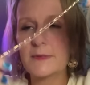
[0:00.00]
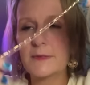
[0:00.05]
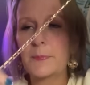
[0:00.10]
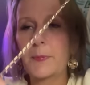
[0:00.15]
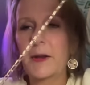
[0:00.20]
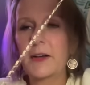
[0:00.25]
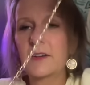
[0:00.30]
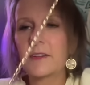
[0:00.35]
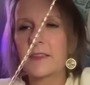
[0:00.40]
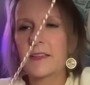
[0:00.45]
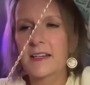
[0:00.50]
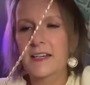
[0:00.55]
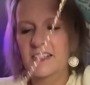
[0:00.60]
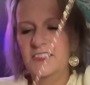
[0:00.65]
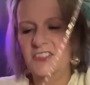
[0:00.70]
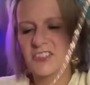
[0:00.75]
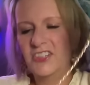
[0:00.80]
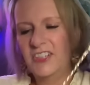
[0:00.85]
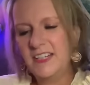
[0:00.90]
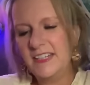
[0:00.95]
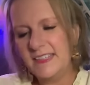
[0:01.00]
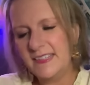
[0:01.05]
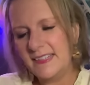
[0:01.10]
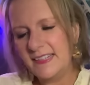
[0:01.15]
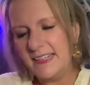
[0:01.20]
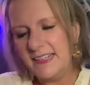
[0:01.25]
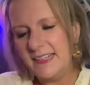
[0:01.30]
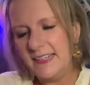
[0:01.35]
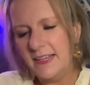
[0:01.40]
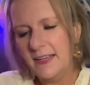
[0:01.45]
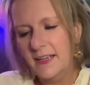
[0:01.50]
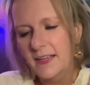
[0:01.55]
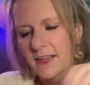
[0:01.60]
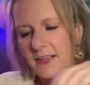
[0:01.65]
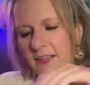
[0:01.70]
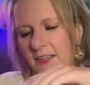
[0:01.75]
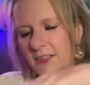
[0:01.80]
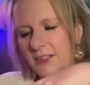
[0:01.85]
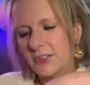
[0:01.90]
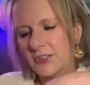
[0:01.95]
than a cheesy
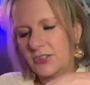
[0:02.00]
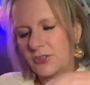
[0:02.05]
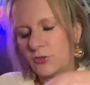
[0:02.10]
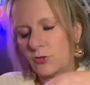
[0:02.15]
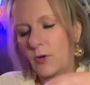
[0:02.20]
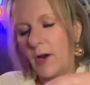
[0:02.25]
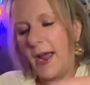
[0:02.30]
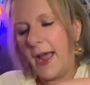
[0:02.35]
strap